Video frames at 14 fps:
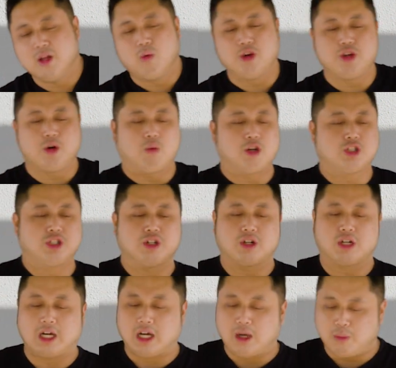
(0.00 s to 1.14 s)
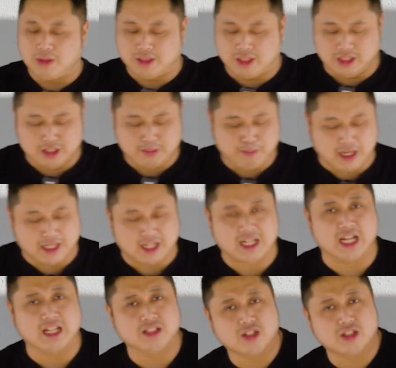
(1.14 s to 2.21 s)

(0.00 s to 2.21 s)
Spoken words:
when you're washing your car with this bucket and